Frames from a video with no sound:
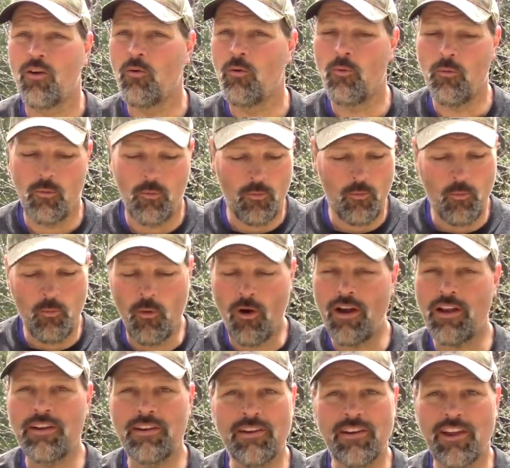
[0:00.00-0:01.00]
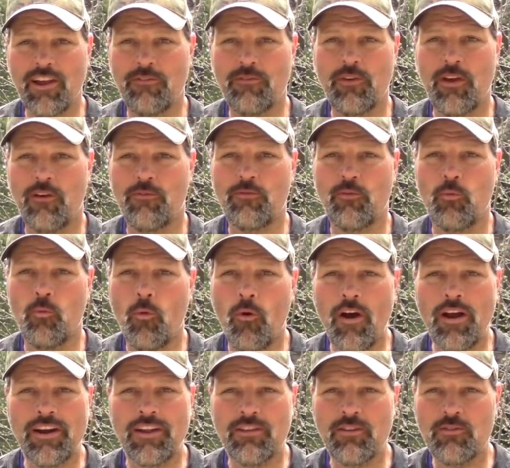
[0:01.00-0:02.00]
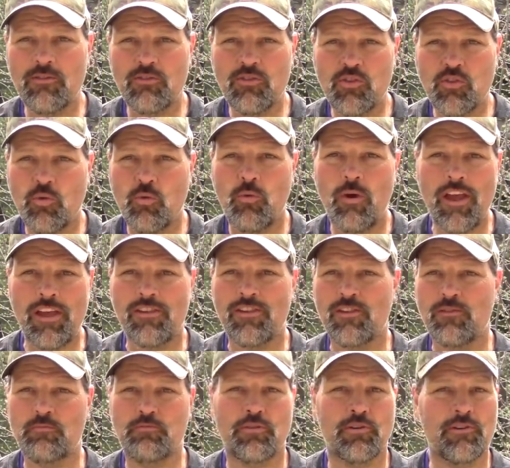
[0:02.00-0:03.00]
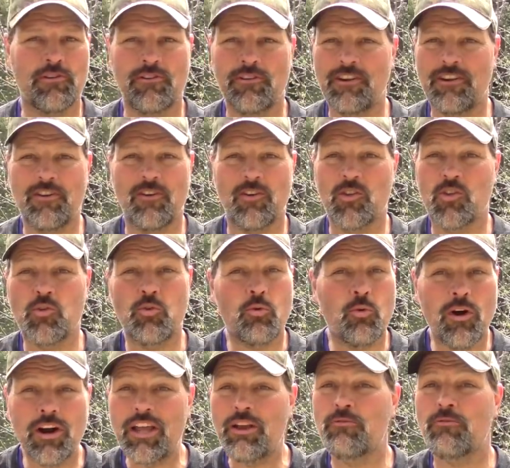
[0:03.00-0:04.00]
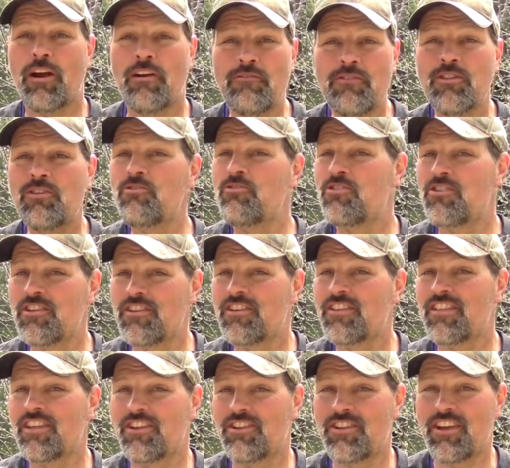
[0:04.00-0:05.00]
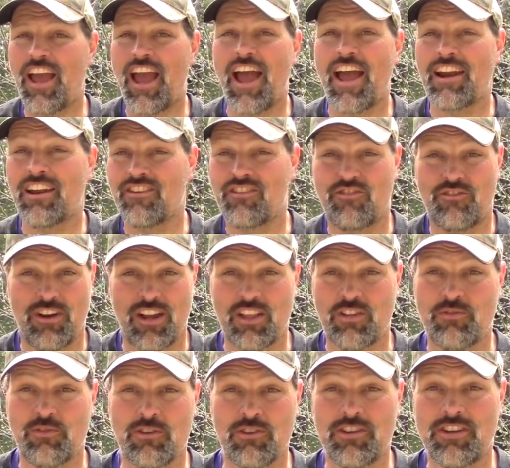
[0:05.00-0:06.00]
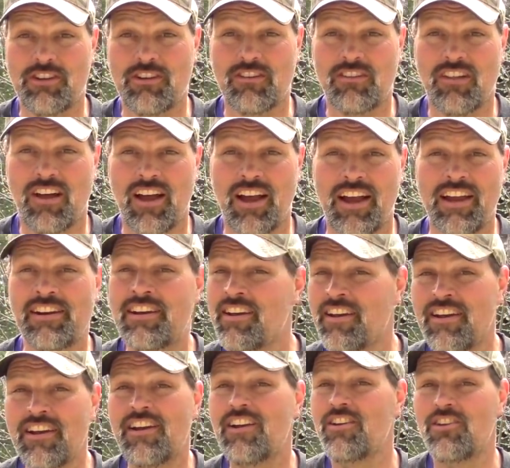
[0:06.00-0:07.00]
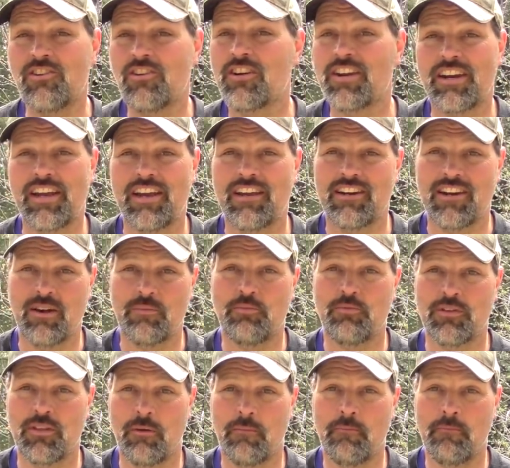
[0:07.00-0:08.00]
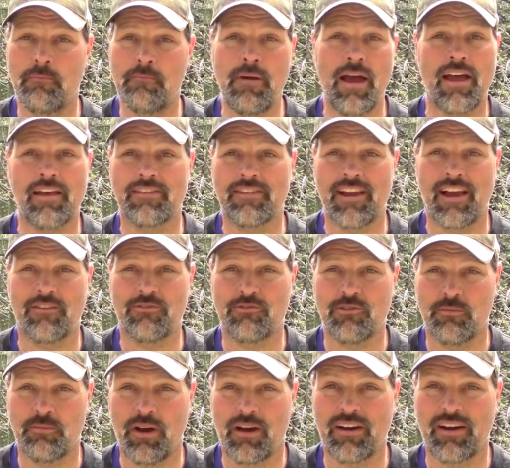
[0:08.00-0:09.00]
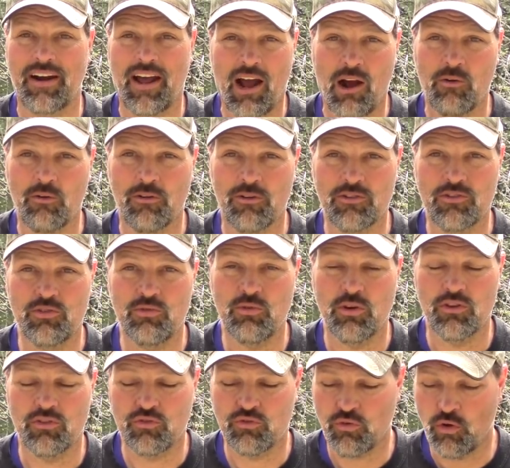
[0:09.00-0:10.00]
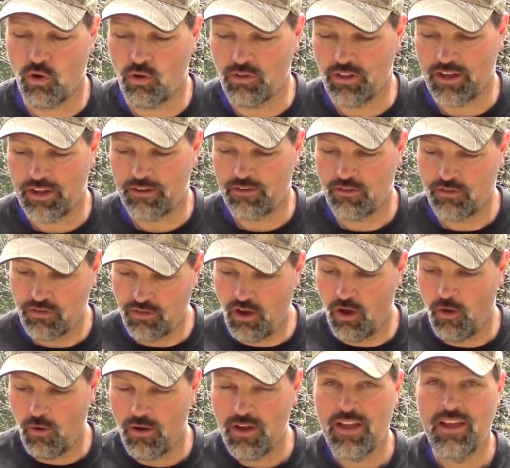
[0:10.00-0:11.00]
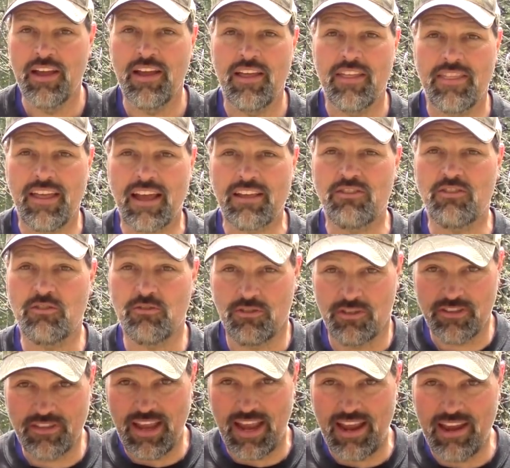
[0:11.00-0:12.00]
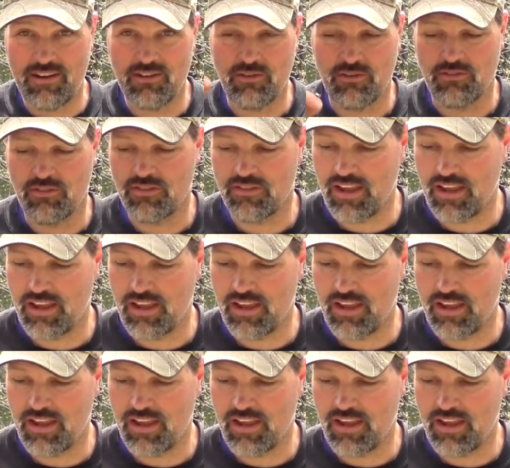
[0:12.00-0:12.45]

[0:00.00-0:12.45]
if one of those twists per, you know, 20 revolutions of the shad is transferred to your line, you're going to end up with a mess after about an hour or two of trolling. So that's your standard